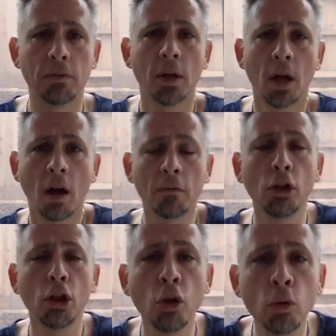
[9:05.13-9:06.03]

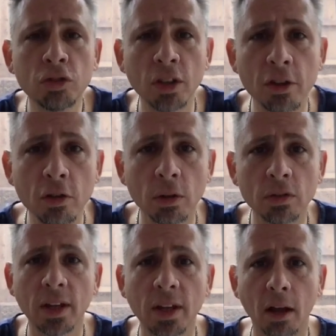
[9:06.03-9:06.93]
losing
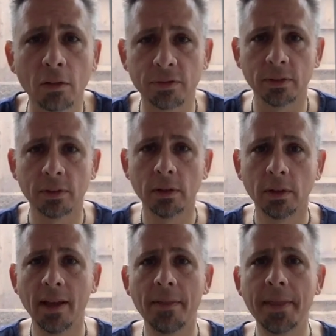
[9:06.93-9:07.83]
yourself
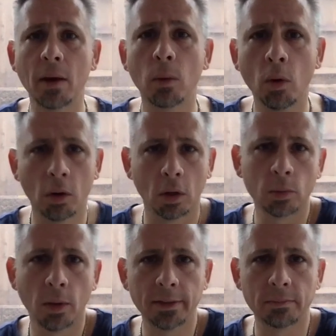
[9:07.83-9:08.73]
in that world?
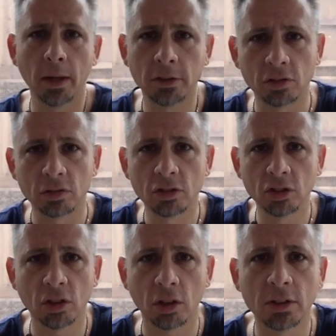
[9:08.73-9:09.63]
Like I
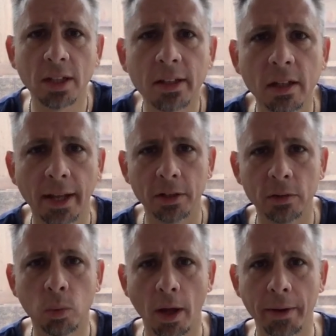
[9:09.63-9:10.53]
just articulated
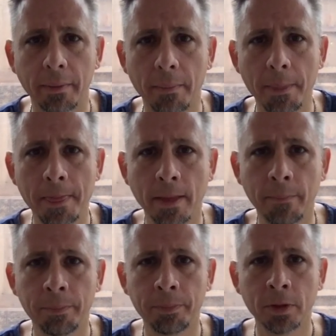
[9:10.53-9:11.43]
one.
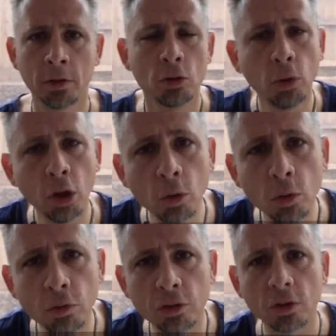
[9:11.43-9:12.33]
You
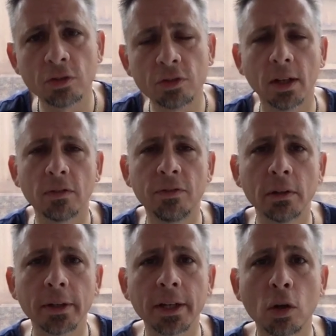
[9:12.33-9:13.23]
lose yourself
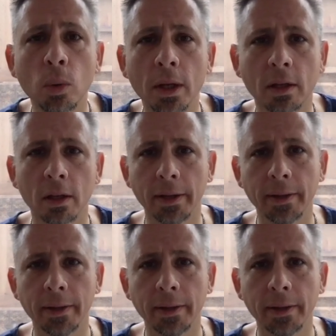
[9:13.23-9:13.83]
very quickly.